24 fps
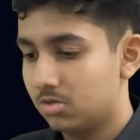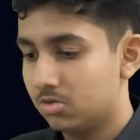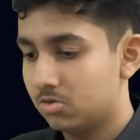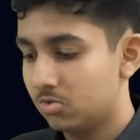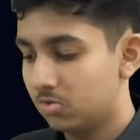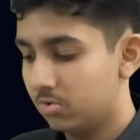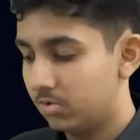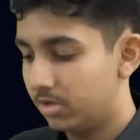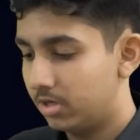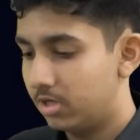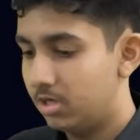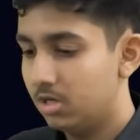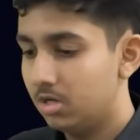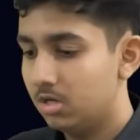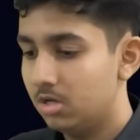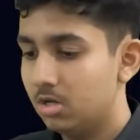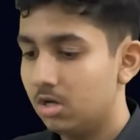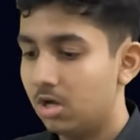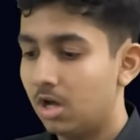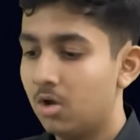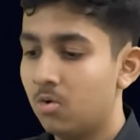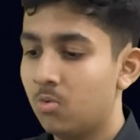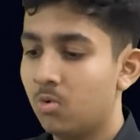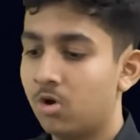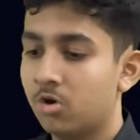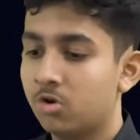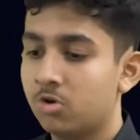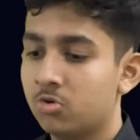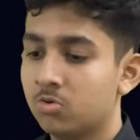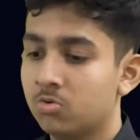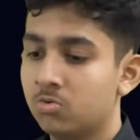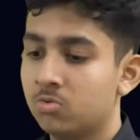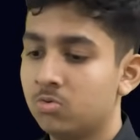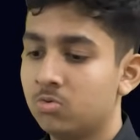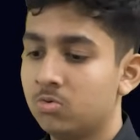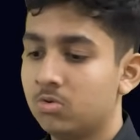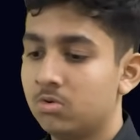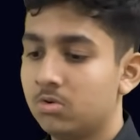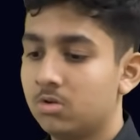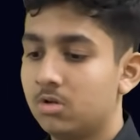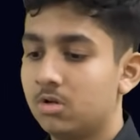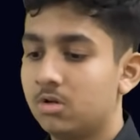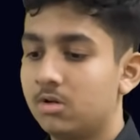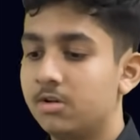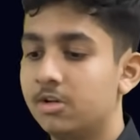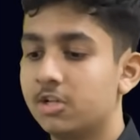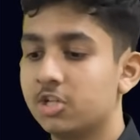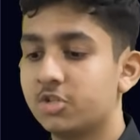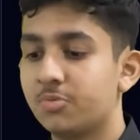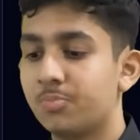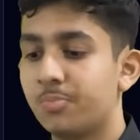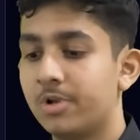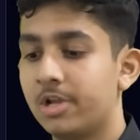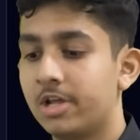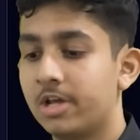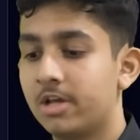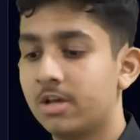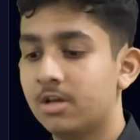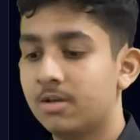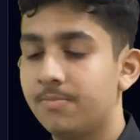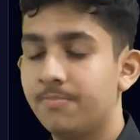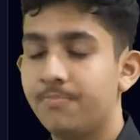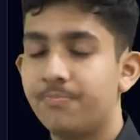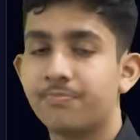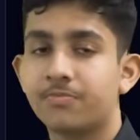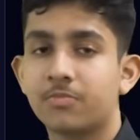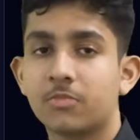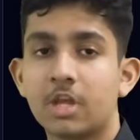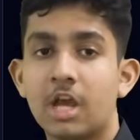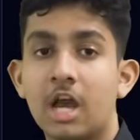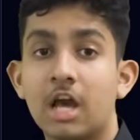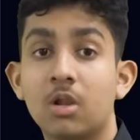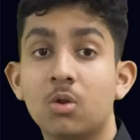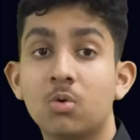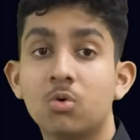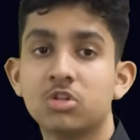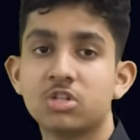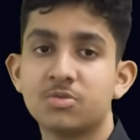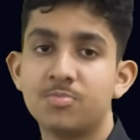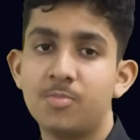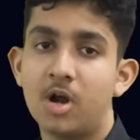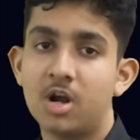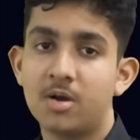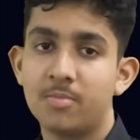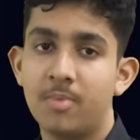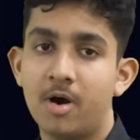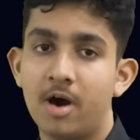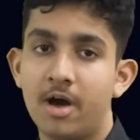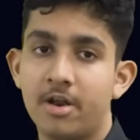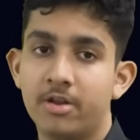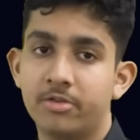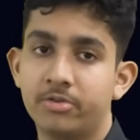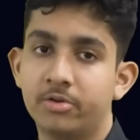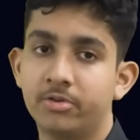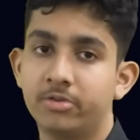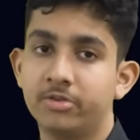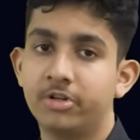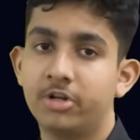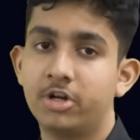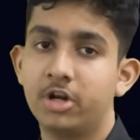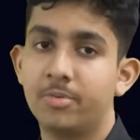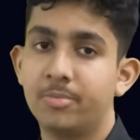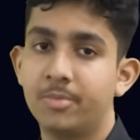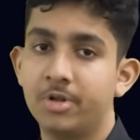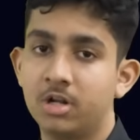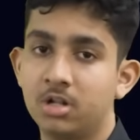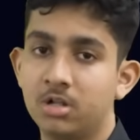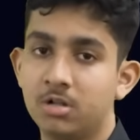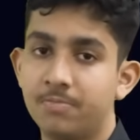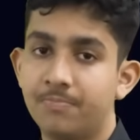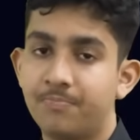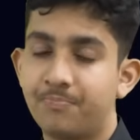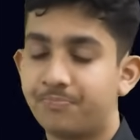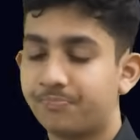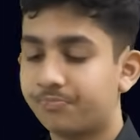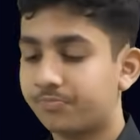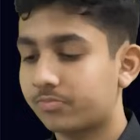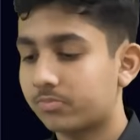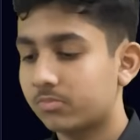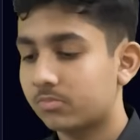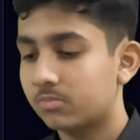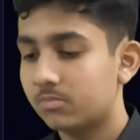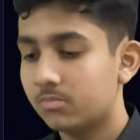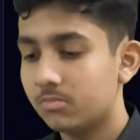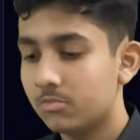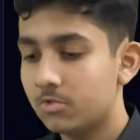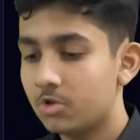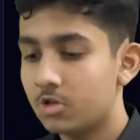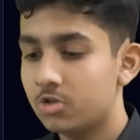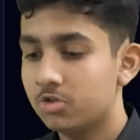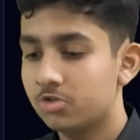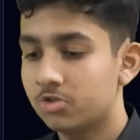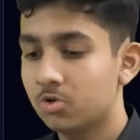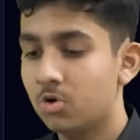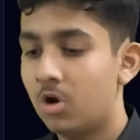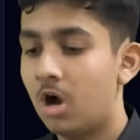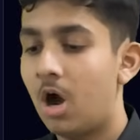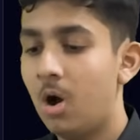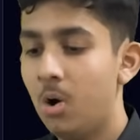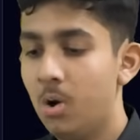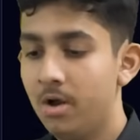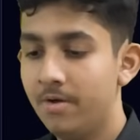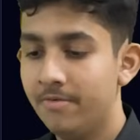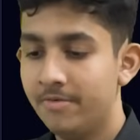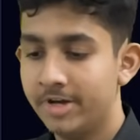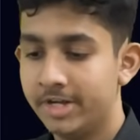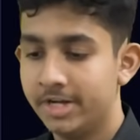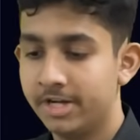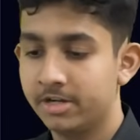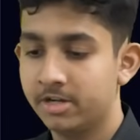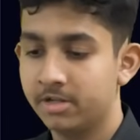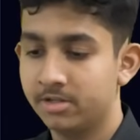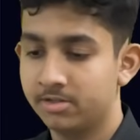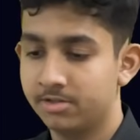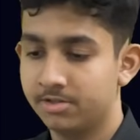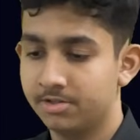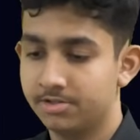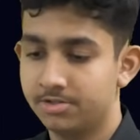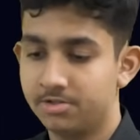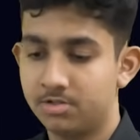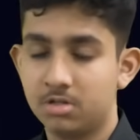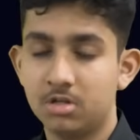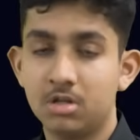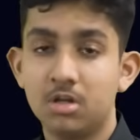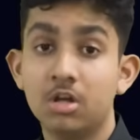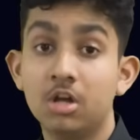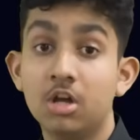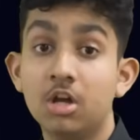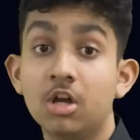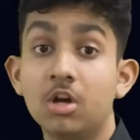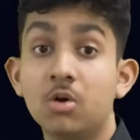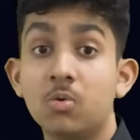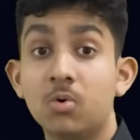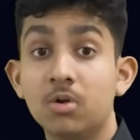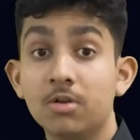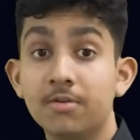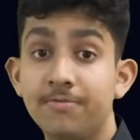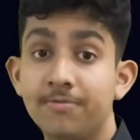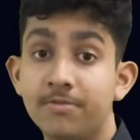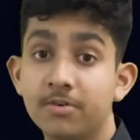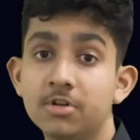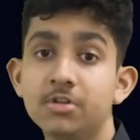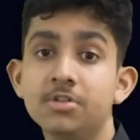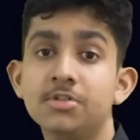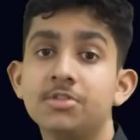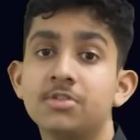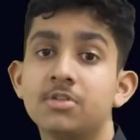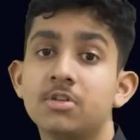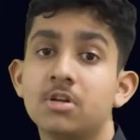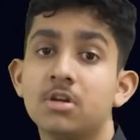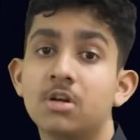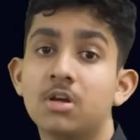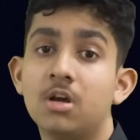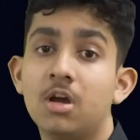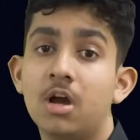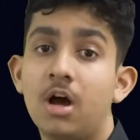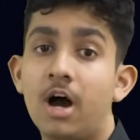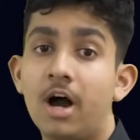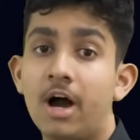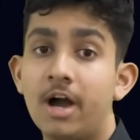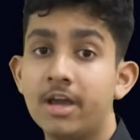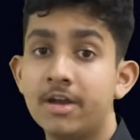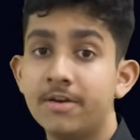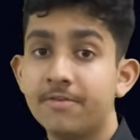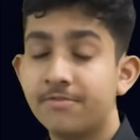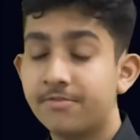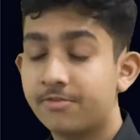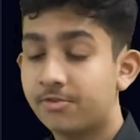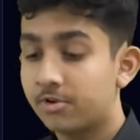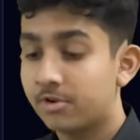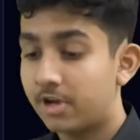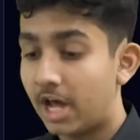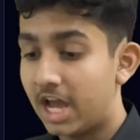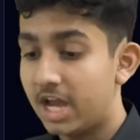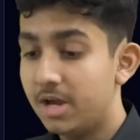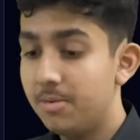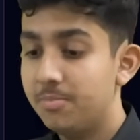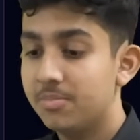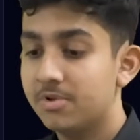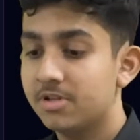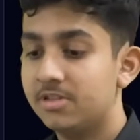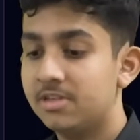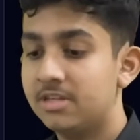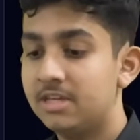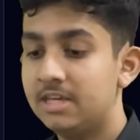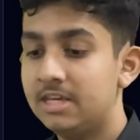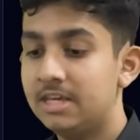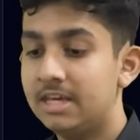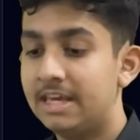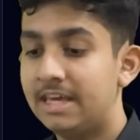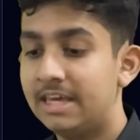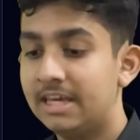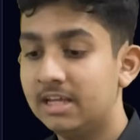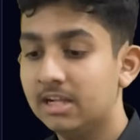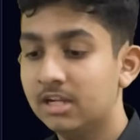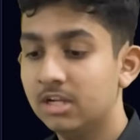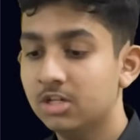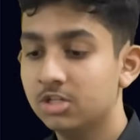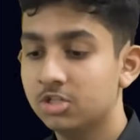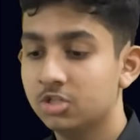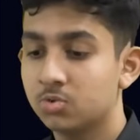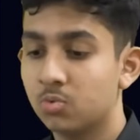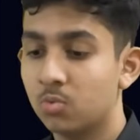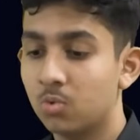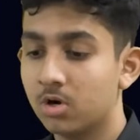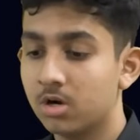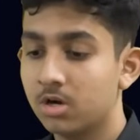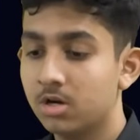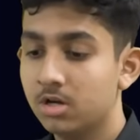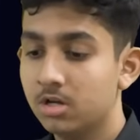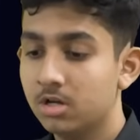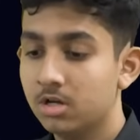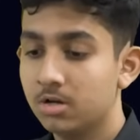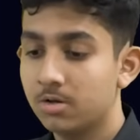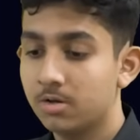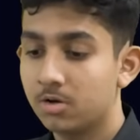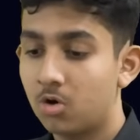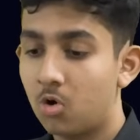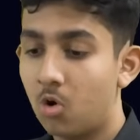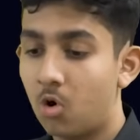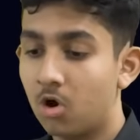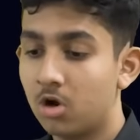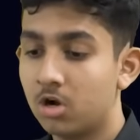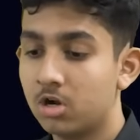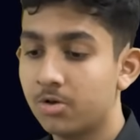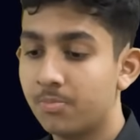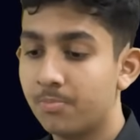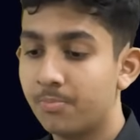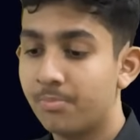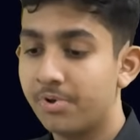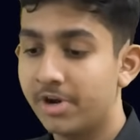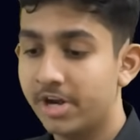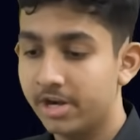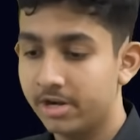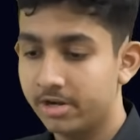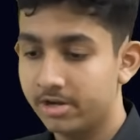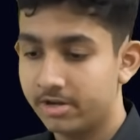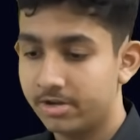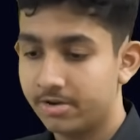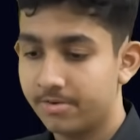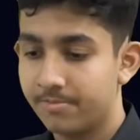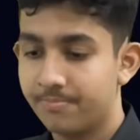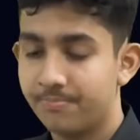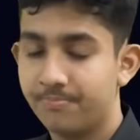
So here I want to display hello smart Bharat on terminal. So how have I written this? Well first I have typed the English word called print.